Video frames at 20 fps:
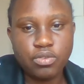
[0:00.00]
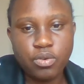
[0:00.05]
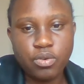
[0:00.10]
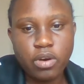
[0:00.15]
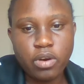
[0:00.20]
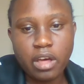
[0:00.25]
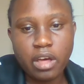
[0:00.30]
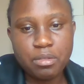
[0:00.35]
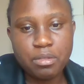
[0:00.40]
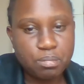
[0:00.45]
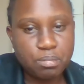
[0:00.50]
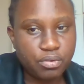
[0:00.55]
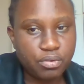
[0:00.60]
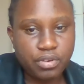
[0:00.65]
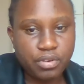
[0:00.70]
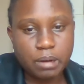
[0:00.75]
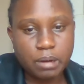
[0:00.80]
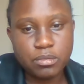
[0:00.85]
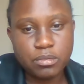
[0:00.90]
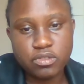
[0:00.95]
Other
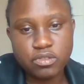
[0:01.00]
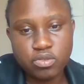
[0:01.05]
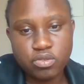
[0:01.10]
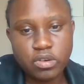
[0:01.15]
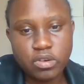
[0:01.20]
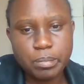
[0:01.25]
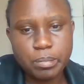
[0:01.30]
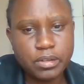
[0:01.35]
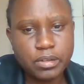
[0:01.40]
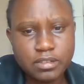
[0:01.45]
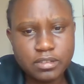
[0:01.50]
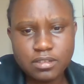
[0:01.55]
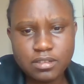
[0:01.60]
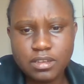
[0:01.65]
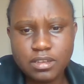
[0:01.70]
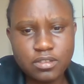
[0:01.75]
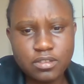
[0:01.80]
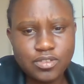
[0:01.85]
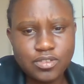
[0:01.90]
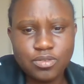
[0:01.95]
programmers know about
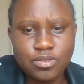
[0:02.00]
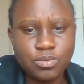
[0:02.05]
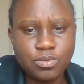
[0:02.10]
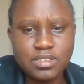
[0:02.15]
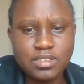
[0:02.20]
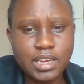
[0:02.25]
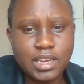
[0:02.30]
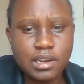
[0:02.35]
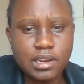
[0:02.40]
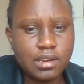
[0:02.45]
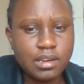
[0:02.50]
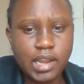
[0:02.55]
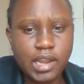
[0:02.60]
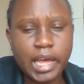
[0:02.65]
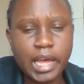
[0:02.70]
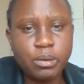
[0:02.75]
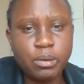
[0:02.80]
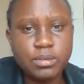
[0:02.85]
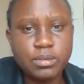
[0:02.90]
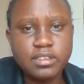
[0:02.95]
6 to 10
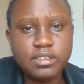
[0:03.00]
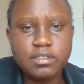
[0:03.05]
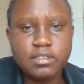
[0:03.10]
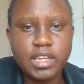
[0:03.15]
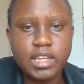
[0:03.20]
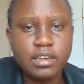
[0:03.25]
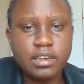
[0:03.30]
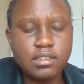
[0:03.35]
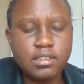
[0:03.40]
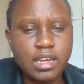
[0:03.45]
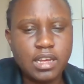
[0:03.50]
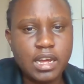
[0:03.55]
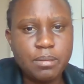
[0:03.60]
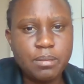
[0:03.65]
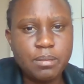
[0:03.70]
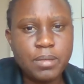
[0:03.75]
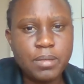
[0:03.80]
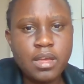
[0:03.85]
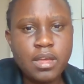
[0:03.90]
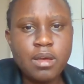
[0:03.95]
languages at a time,
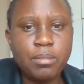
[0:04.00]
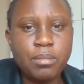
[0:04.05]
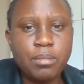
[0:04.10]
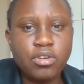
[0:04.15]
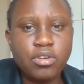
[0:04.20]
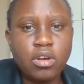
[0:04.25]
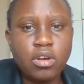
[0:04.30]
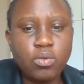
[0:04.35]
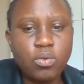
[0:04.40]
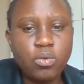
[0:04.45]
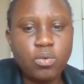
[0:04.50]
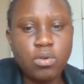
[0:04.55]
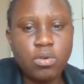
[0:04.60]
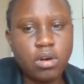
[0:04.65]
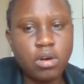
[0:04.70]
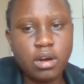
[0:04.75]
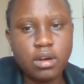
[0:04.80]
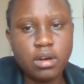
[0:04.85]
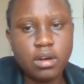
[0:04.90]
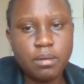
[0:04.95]
but not
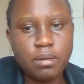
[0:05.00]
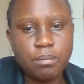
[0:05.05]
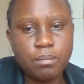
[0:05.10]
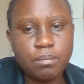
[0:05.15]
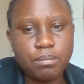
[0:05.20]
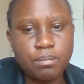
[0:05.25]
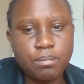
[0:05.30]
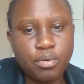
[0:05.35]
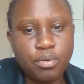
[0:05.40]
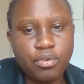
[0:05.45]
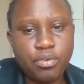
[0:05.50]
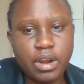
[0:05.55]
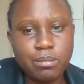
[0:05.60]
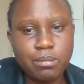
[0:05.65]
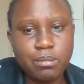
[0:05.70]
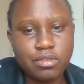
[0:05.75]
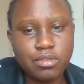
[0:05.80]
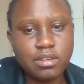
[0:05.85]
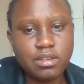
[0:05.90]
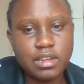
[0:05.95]
all programs
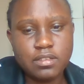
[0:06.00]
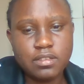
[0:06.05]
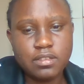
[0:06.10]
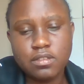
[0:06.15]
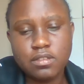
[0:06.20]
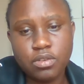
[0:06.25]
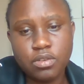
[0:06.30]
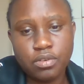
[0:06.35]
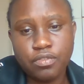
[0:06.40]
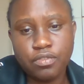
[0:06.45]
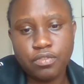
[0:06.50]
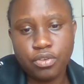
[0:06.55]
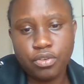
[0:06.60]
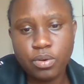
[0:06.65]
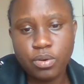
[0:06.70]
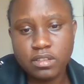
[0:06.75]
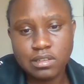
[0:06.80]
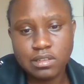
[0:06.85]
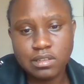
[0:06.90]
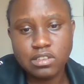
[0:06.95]
are necessary for you
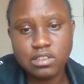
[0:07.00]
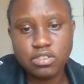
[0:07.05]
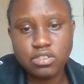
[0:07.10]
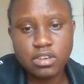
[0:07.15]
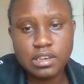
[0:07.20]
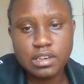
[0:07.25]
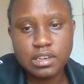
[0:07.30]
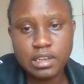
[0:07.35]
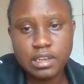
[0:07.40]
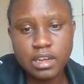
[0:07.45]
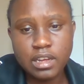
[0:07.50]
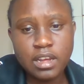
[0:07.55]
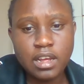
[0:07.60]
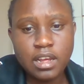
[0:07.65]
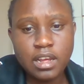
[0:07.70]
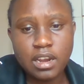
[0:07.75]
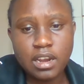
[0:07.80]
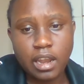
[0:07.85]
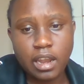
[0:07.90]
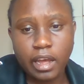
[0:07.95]
as an attorney.
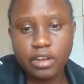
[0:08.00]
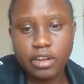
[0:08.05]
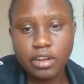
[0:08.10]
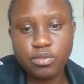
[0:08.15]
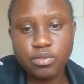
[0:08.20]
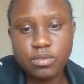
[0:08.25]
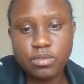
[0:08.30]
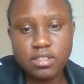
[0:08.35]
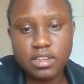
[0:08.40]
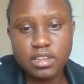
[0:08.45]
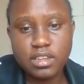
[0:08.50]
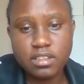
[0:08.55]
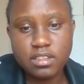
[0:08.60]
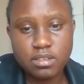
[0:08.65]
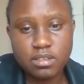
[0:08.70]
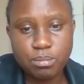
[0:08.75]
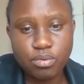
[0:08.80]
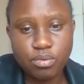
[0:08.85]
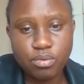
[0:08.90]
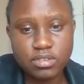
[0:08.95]
Like, I don't think it's
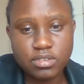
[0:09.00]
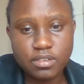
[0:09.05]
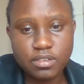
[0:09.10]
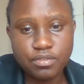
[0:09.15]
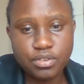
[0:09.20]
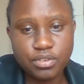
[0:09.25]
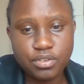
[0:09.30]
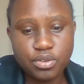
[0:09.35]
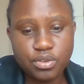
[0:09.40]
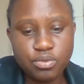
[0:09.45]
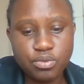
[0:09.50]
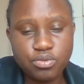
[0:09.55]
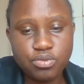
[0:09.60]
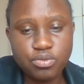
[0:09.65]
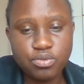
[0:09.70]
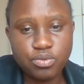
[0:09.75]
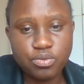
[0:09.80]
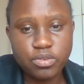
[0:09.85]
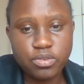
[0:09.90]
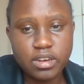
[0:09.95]
important for you
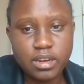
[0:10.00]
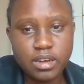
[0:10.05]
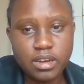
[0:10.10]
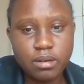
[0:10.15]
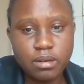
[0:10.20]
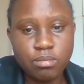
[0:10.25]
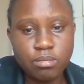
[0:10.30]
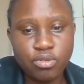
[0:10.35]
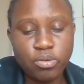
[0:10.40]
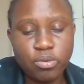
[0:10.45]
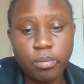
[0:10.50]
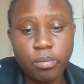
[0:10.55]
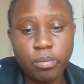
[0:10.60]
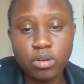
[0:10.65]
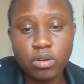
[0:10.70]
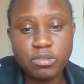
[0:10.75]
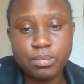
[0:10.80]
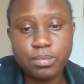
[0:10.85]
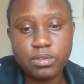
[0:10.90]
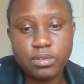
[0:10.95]
to know
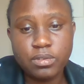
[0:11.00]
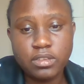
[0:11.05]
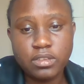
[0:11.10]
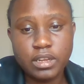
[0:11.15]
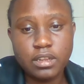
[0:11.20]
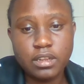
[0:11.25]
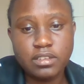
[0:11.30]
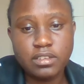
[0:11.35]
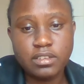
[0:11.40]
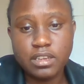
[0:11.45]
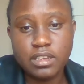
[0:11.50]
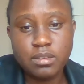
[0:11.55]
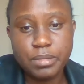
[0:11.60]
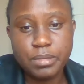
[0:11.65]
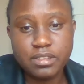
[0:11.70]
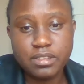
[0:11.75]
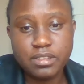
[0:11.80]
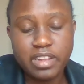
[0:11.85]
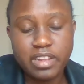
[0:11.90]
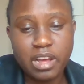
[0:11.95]
multiple
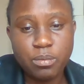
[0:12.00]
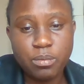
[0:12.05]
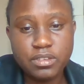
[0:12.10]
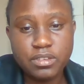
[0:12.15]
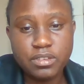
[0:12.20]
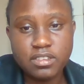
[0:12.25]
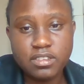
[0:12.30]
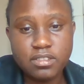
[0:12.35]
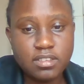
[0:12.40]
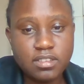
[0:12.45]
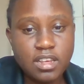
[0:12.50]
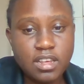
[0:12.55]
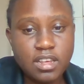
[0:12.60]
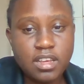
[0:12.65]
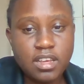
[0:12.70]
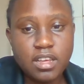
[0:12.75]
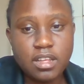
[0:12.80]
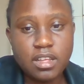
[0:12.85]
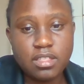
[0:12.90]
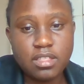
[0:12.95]
database languages.
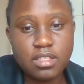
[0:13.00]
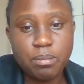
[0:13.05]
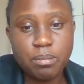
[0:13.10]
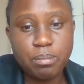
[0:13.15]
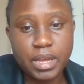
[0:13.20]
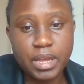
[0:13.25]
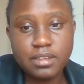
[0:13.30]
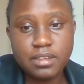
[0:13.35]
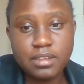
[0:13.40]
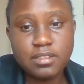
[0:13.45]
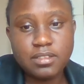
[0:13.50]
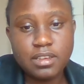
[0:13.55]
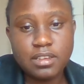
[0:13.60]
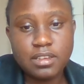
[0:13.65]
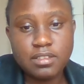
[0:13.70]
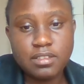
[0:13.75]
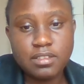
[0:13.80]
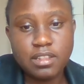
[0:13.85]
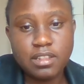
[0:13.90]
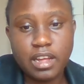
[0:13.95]
The
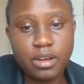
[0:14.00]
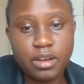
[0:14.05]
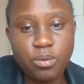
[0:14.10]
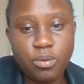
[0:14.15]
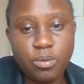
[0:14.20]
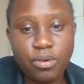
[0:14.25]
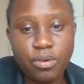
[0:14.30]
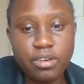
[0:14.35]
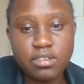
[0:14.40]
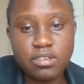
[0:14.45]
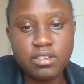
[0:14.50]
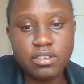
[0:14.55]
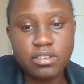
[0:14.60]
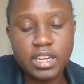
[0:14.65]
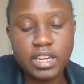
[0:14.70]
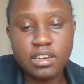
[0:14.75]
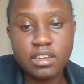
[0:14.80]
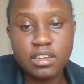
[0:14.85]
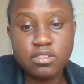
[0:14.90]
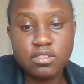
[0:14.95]
basics like Oracle
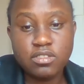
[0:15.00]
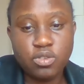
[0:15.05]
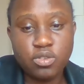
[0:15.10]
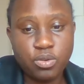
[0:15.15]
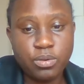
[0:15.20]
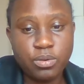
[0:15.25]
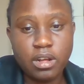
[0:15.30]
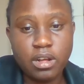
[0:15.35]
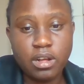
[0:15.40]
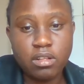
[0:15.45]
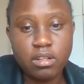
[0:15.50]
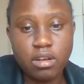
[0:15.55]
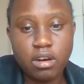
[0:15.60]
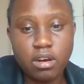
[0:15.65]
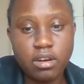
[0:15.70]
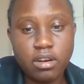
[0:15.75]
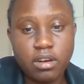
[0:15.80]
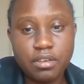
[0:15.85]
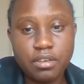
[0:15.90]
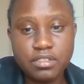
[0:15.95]
and SQL
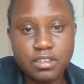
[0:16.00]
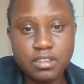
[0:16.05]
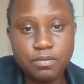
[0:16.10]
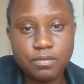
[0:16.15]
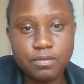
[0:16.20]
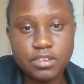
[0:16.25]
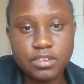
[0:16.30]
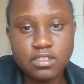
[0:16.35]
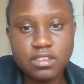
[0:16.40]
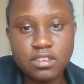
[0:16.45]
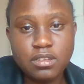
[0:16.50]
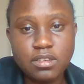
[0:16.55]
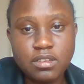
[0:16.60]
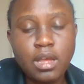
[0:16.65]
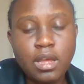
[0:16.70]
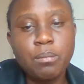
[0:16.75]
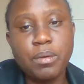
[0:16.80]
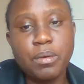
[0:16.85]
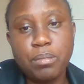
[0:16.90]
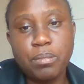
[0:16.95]
are sufficient,
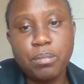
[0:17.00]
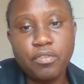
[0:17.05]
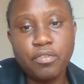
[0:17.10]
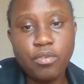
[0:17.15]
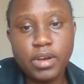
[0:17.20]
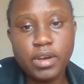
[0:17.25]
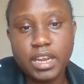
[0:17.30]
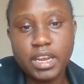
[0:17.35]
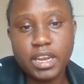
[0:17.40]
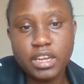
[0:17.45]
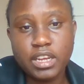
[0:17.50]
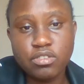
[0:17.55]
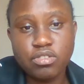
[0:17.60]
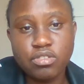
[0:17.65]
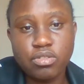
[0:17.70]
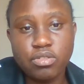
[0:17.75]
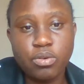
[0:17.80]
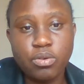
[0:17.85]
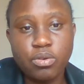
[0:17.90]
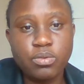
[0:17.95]
but before getting into
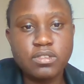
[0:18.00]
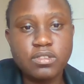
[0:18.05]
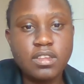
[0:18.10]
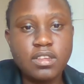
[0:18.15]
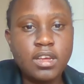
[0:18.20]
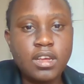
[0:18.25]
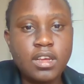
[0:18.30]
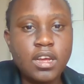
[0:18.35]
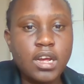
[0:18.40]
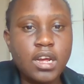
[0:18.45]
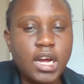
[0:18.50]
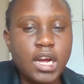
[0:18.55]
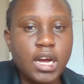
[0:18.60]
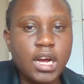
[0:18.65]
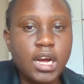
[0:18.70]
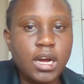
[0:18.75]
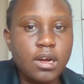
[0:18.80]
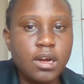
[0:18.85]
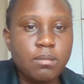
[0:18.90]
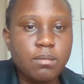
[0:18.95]
those,
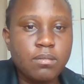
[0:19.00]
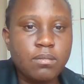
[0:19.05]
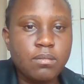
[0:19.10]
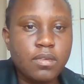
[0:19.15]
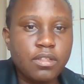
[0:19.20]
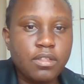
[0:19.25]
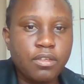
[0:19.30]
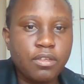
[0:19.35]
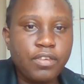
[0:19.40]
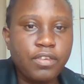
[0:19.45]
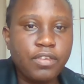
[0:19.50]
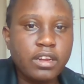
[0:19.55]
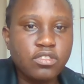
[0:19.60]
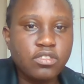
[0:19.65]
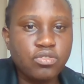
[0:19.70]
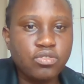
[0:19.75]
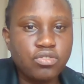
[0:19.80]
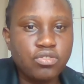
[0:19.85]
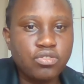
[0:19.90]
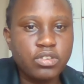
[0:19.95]
the factors you
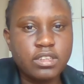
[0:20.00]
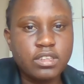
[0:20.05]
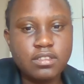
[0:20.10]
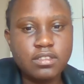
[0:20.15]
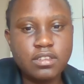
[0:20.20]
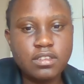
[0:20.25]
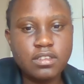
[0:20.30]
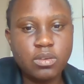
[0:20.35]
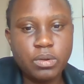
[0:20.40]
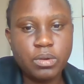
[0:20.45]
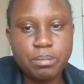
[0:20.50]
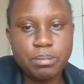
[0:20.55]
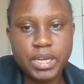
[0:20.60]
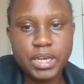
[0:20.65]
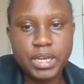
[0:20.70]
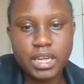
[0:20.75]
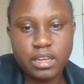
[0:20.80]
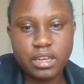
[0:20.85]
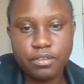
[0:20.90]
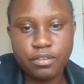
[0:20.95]
should consider when
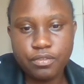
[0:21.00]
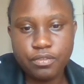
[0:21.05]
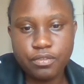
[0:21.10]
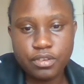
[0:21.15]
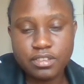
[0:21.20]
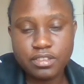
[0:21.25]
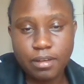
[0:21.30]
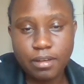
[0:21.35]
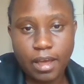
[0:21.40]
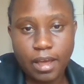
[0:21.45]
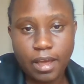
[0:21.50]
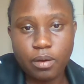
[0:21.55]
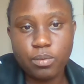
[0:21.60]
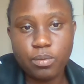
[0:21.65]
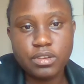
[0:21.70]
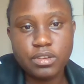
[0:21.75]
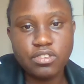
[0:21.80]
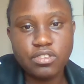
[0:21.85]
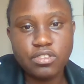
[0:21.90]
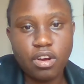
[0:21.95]
picking the first
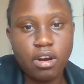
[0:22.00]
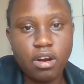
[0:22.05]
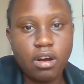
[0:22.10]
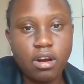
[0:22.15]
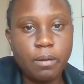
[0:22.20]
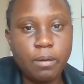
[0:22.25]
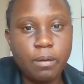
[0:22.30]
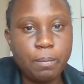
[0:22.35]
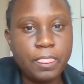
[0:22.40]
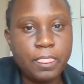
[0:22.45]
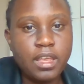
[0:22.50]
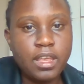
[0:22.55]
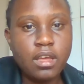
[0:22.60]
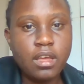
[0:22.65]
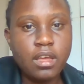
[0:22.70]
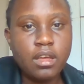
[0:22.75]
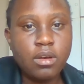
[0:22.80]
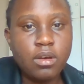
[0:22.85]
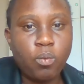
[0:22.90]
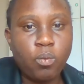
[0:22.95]
language are
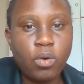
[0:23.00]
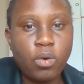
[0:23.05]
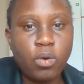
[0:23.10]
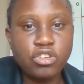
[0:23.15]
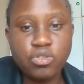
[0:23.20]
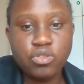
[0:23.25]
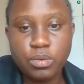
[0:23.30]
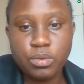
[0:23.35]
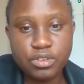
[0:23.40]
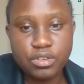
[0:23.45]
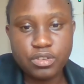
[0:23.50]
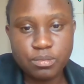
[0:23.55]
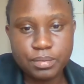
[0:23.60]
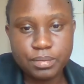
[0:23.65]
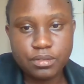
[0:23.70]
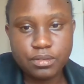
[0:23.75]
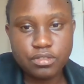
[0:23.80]
what you want to build.